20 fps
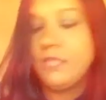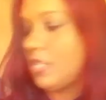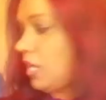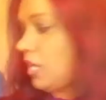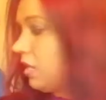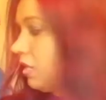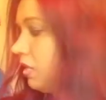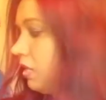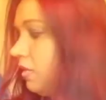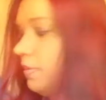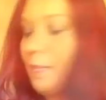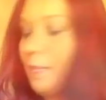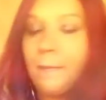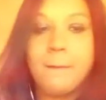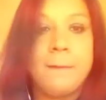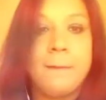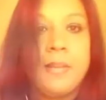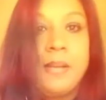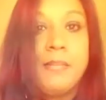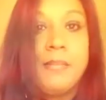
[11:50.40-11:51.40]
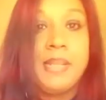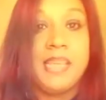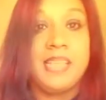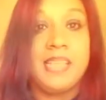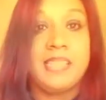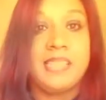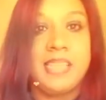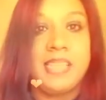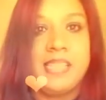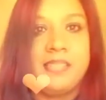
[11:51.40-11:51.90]
I'm going to
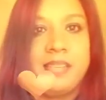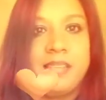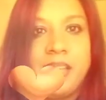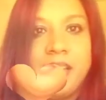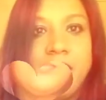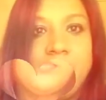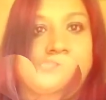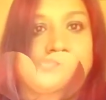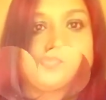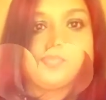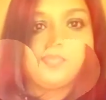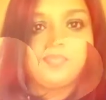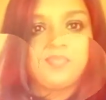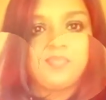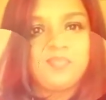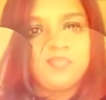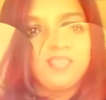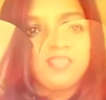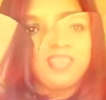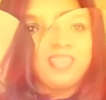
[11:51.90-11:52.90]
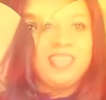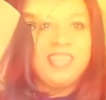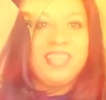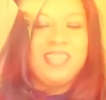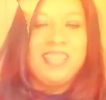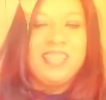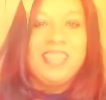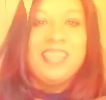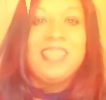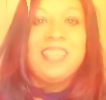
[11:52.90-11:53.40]
get sidetracked. I'll be right back.
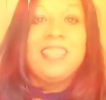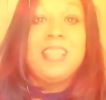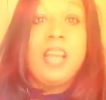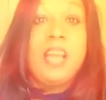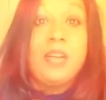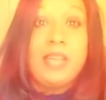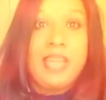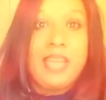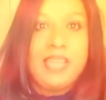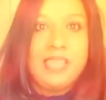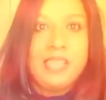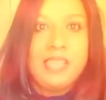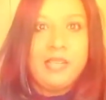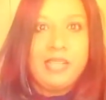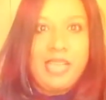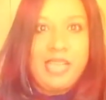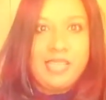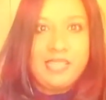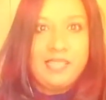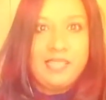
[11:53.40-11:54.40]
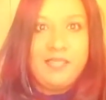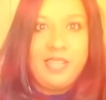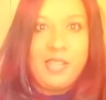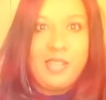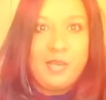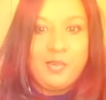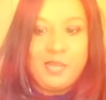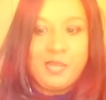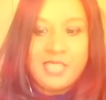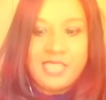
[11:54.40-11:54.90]
Okay, so yes, the
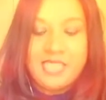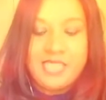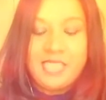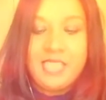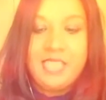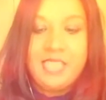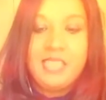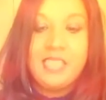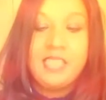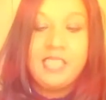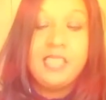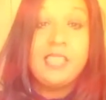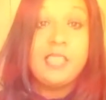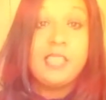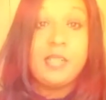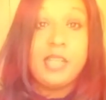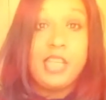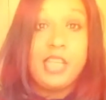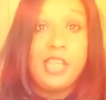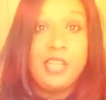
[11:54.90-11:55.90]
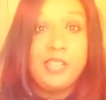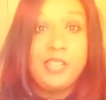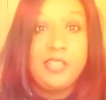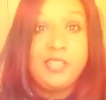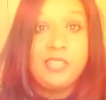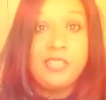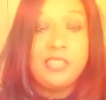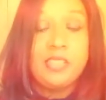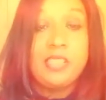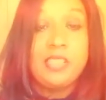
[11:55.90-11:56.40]
video works. So
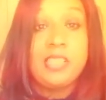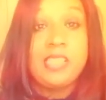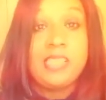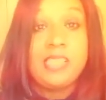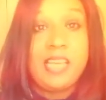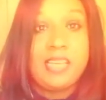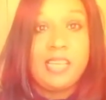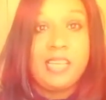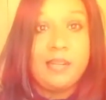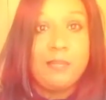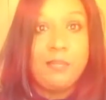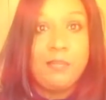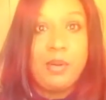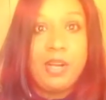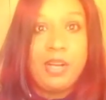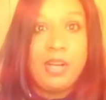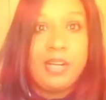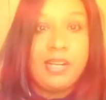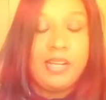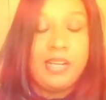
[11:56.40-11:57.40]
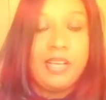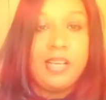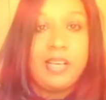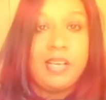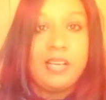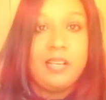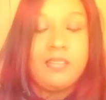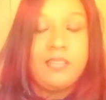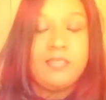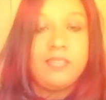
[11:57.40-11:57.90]
here's the second part
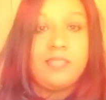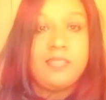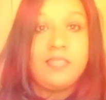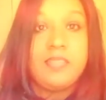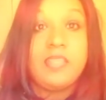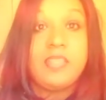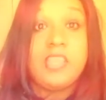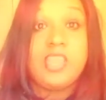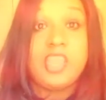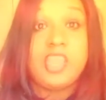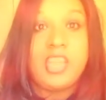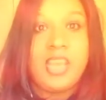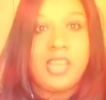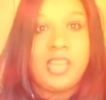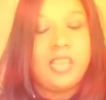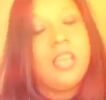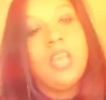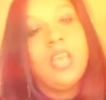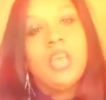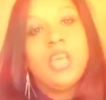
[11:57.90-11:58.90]
of the check.